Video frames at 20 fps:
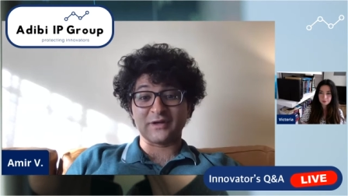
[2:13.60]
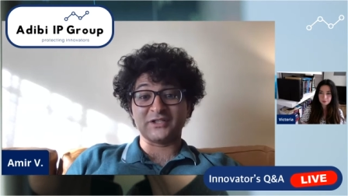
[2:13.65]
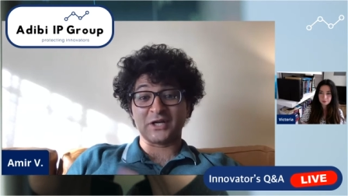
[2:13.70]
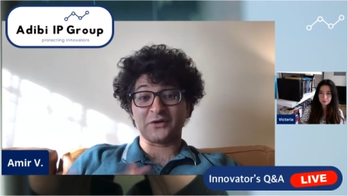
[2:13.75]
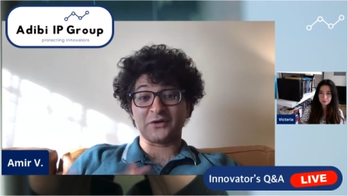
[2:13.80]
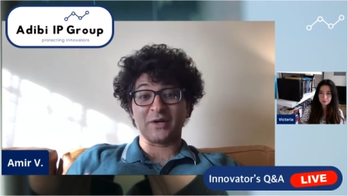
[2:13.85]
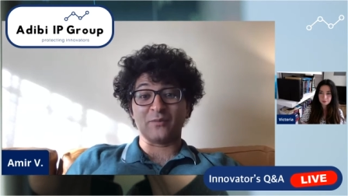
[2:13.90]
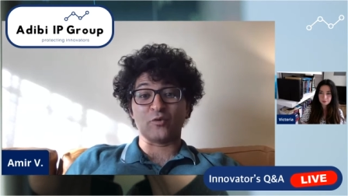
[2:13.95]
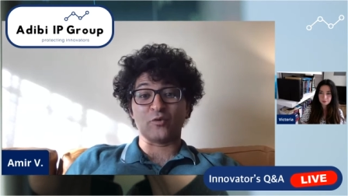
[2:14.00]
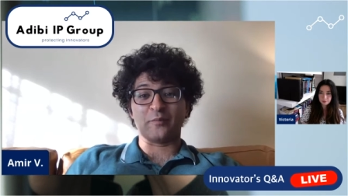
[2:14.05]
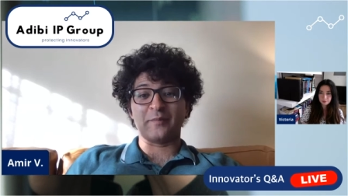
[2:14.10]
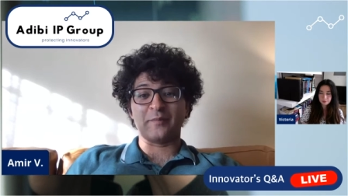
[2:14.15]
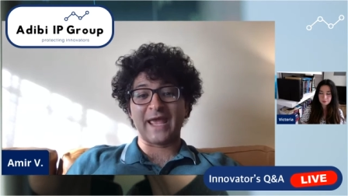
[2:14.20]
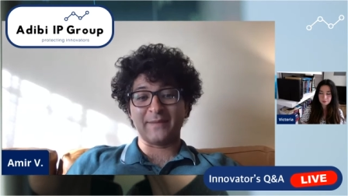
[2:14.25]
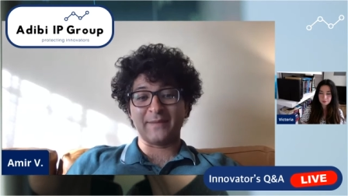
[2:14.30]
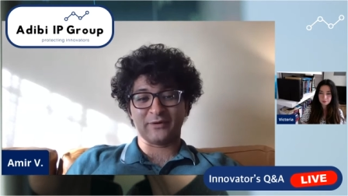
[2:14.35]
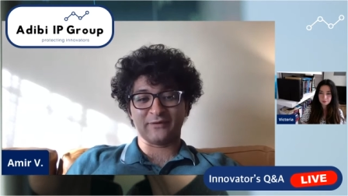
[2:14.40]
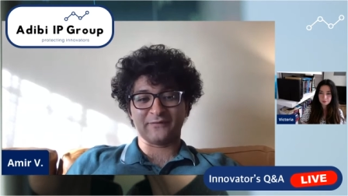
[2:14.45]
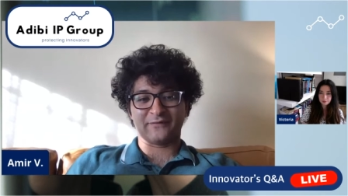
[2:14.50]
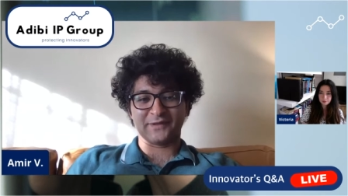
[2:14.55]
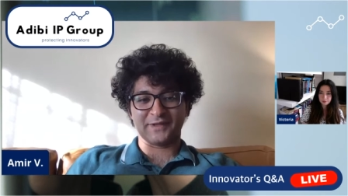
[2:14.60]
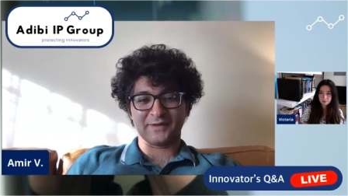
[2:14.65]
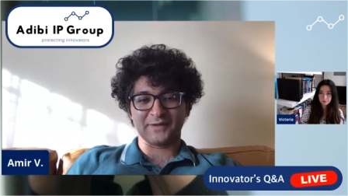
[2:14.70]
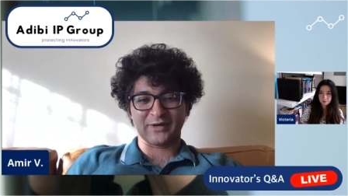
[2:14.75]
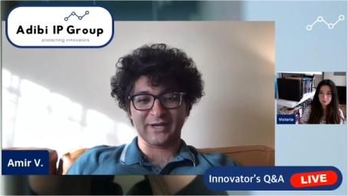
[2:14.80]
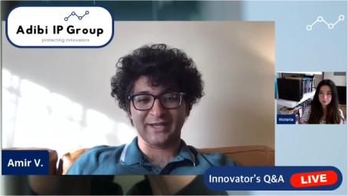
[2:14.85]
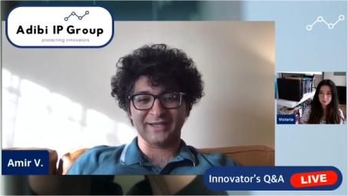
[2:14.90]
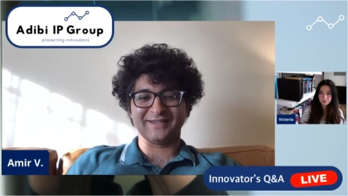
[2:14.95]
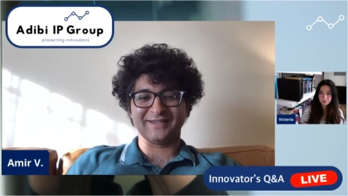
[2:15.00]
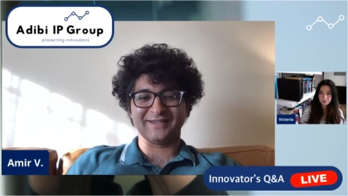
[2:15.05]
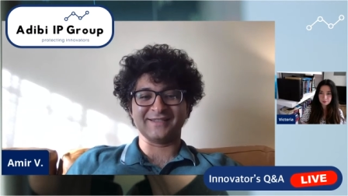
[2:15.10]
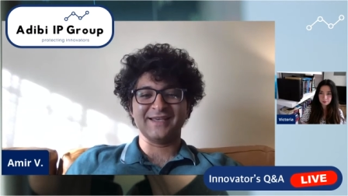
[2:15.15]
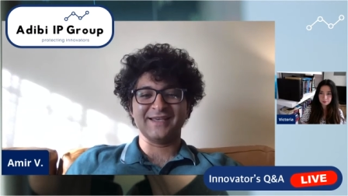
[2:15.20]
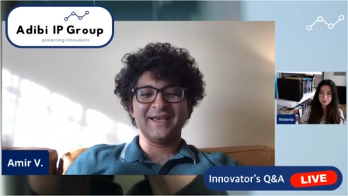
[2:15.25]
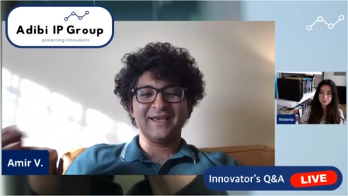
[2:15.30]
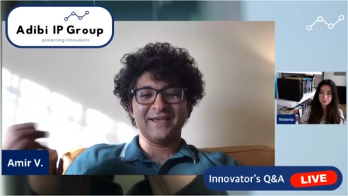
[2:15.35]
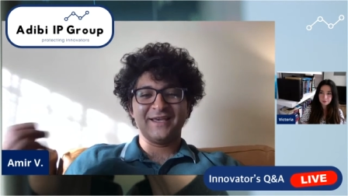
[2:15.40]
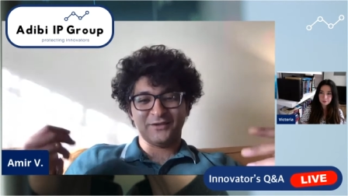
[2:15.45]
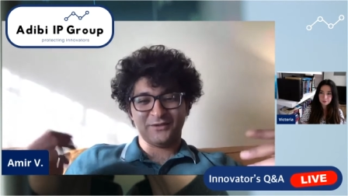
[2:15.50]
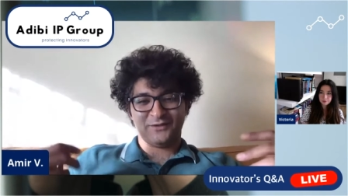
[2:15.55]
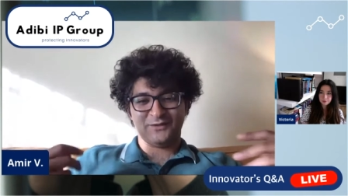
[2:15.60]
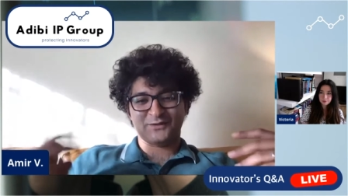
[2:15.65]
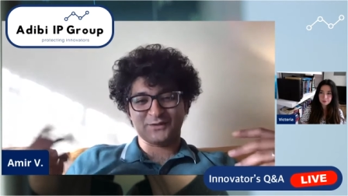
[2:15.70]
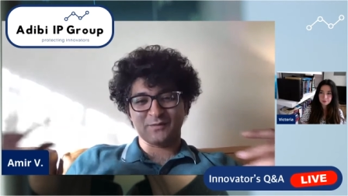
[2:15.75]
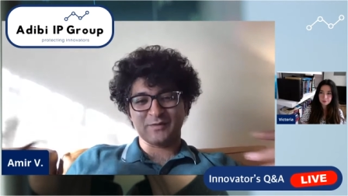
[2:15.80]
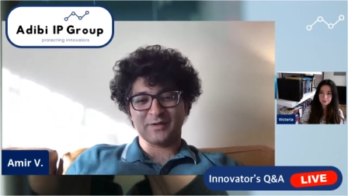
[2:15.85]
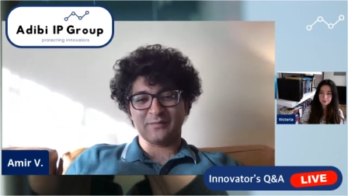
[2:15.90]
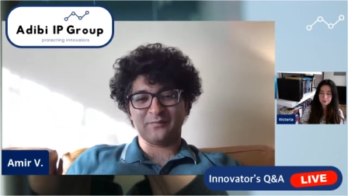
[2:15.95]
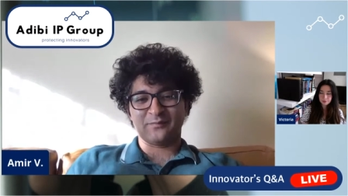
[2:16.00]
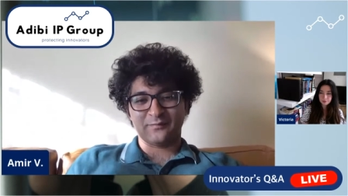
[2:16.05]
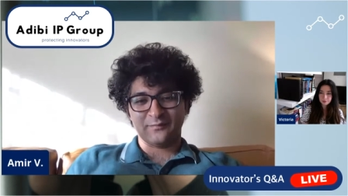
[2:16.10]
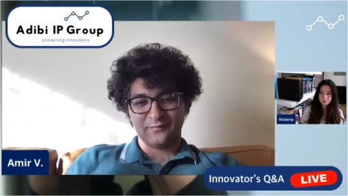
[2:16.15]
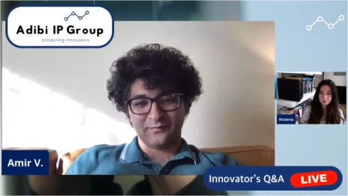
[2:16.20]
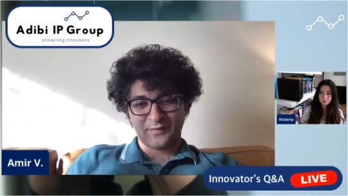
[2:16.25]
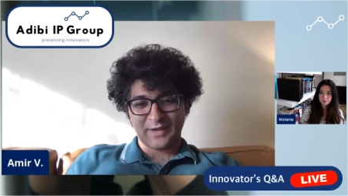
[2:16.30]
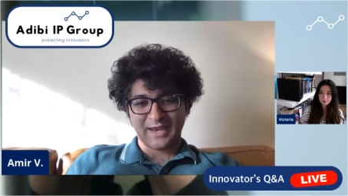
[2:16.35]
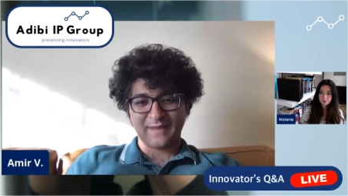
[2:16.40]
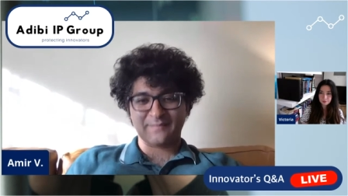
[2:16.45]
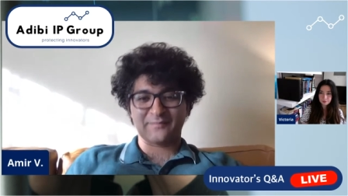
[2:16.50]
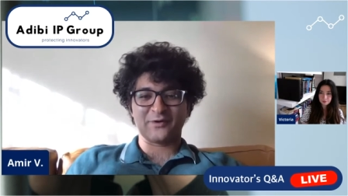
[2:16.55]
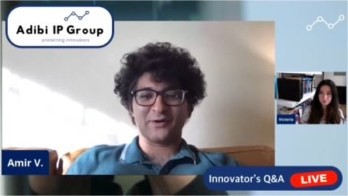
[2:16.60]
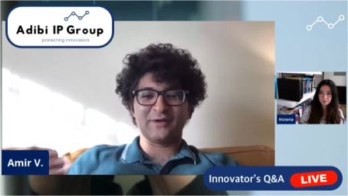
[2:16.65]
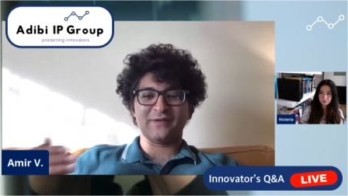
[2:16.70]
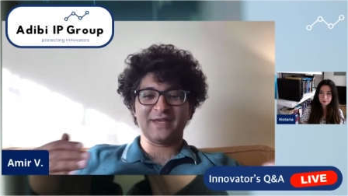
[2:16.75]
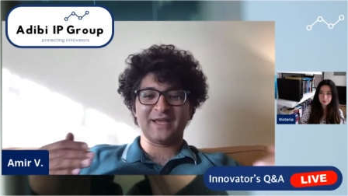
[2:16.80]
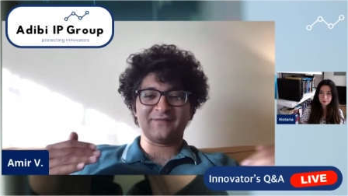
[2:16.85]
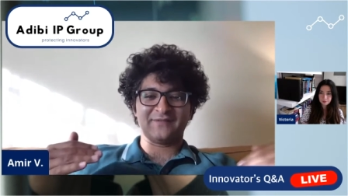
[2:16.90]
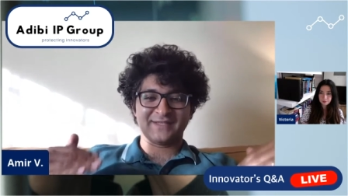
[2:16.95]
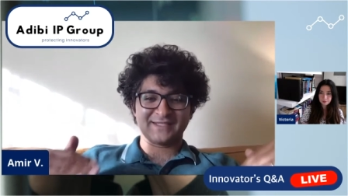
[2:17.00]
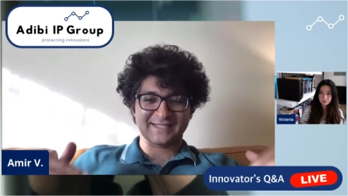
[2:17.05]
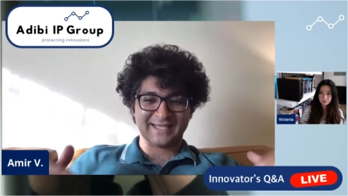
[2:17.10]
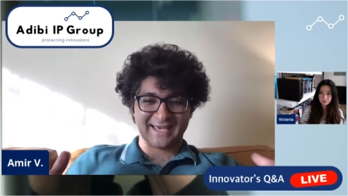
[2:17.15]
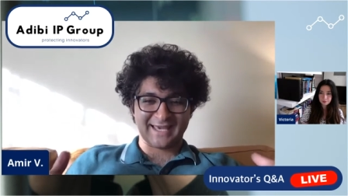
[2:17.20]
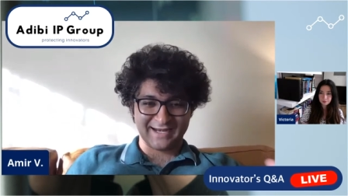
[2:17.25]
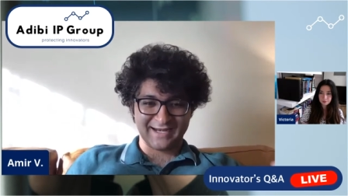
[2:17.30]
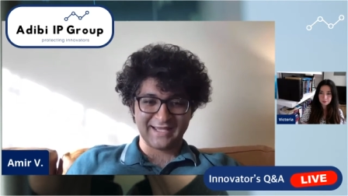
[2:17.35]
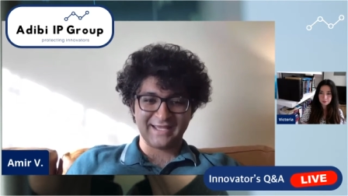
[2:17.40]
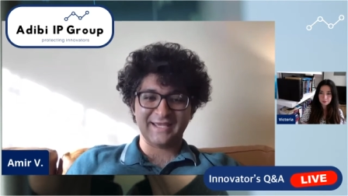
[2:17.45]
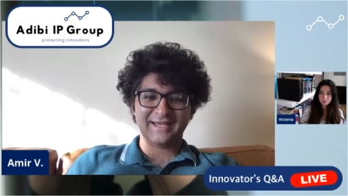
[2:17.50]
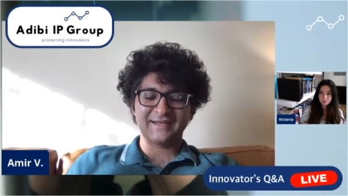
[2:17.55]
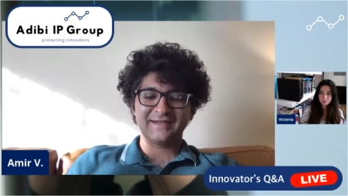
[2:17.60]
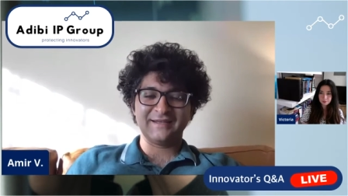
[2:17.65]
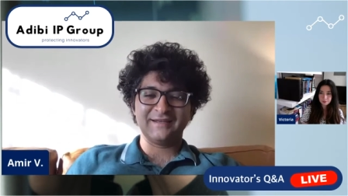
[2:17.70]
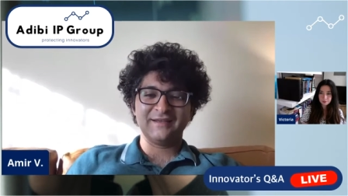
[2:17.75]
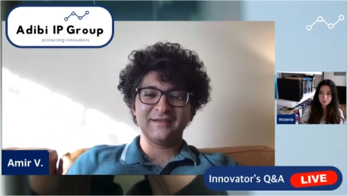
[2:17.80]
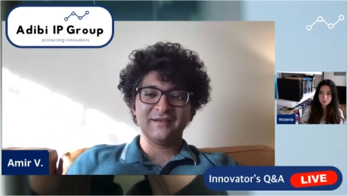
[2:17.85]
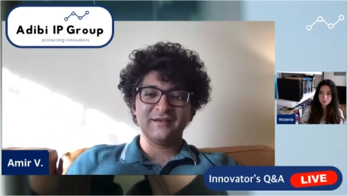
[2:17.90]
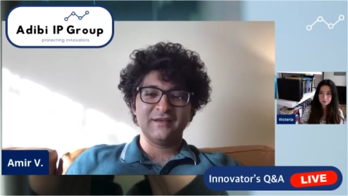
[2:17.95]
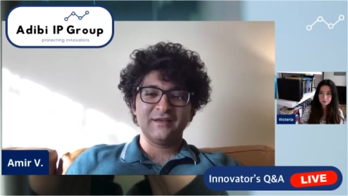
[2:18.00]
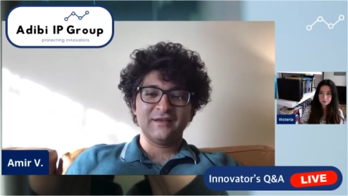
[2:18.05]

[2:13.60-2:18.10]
generating more paper for them, right? Because you submit paper, they have to scan it in.